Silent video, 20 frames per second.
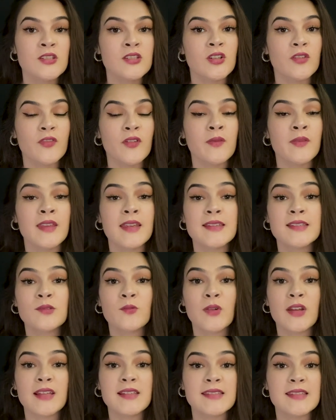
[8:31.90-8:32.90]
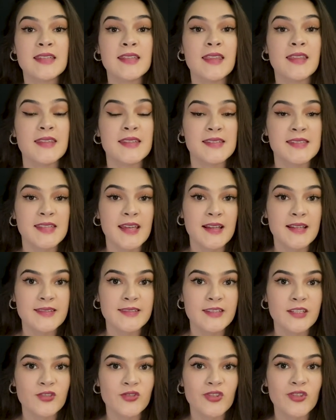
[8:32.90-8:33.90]
So from this, we can see that the
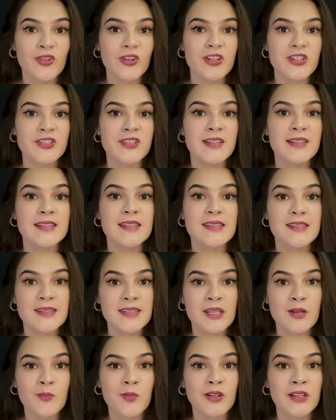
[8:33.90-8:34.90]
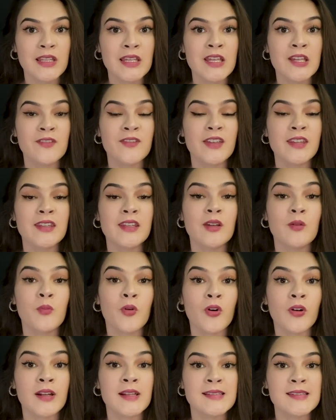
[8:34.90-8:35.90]
second century Christians did believe in the
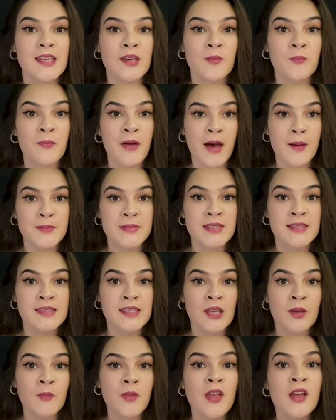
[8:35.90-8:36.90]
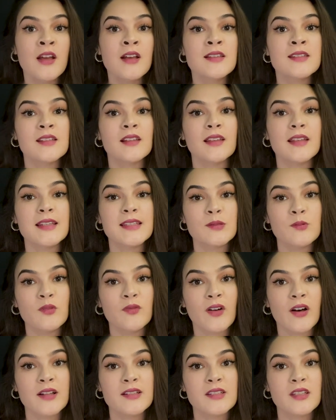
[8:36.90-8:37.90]
importance of baptism. So let's
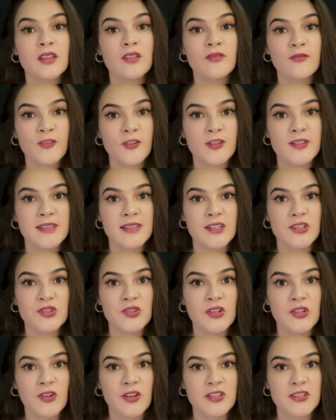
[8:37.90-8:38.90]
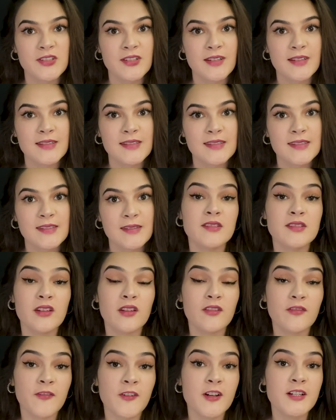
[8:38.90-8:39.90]
move on to the first century Christians.
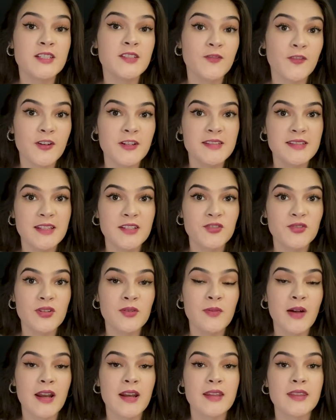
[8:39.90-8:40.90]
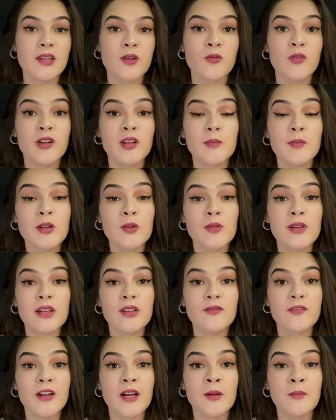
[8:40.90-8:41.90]
So the first first century writing that we're going to be
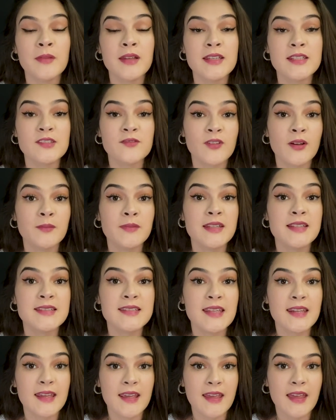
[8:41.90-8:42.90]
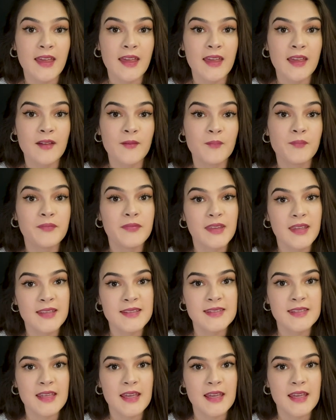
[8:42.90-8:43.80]
reading from is from the Didache. It